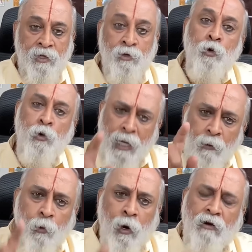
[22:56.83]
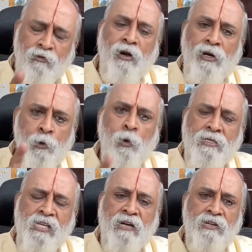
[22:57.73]
You can work for
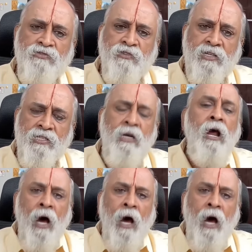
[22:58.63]
your satisfaction.